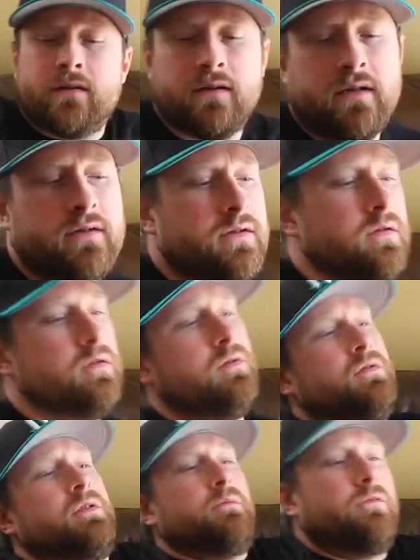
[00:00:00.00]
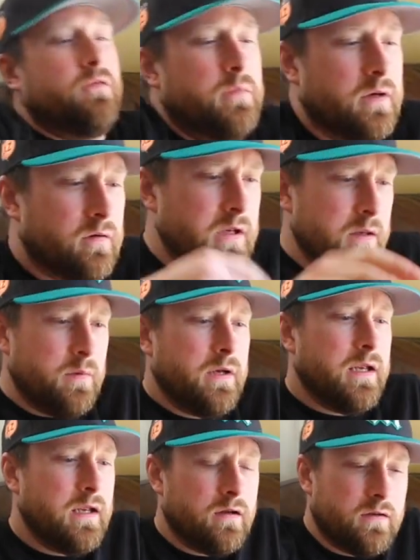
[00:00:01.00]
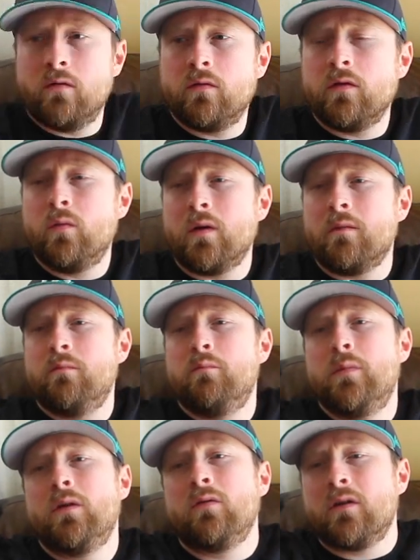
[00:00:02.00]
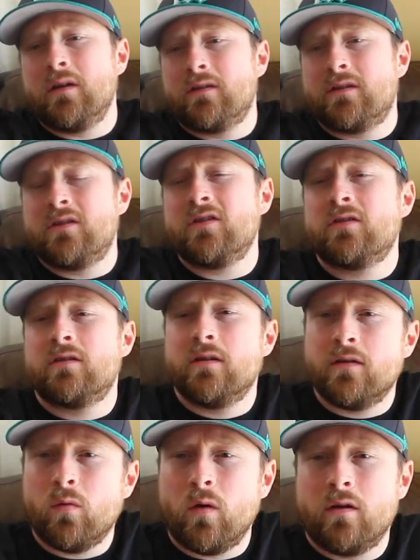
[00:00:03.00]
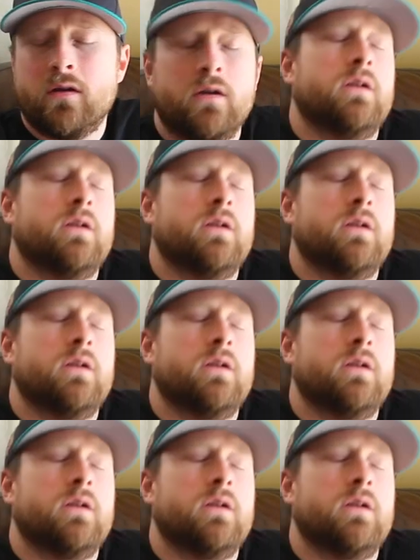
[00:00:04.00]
just needs to do something for a minute, okay, buddy? Hang on. You want milk and just don't.